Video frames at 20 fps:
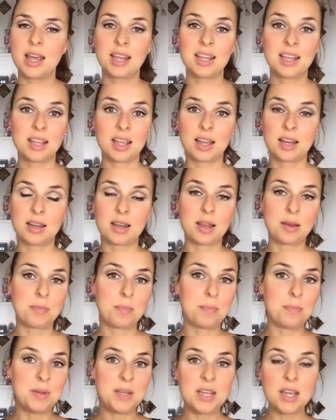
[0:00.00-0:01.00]
and
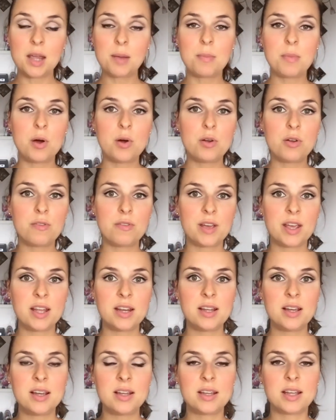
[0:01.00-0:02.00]
being
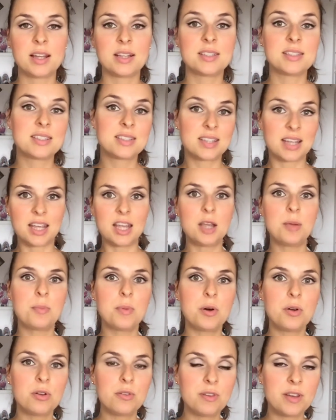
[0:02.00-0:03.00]
motivated and staying
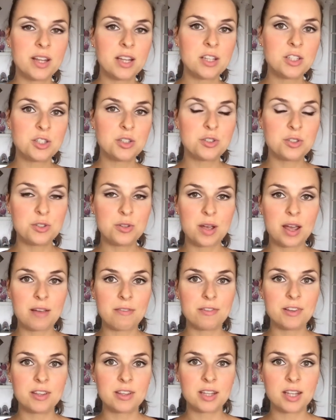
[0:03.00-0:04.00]
motivated to do
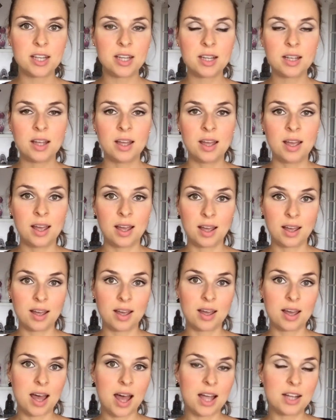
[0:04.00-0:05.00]
everything
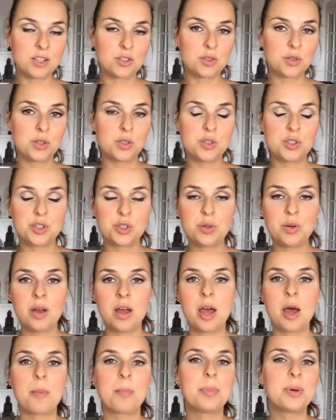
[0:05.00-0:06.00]
I told you,
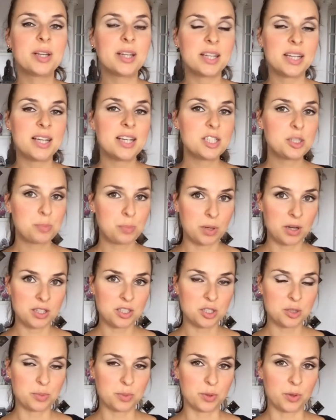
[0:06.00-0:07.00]
but it is
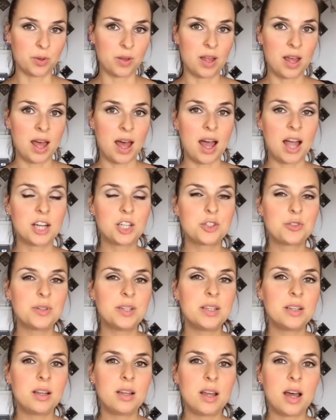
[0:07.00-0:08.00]
possible. I treat
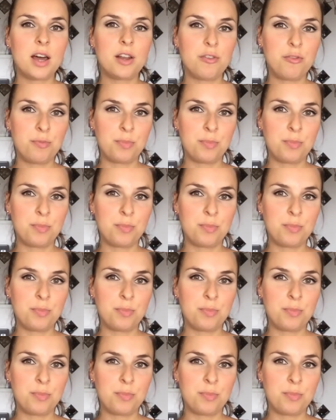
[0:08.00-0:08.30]
a lot of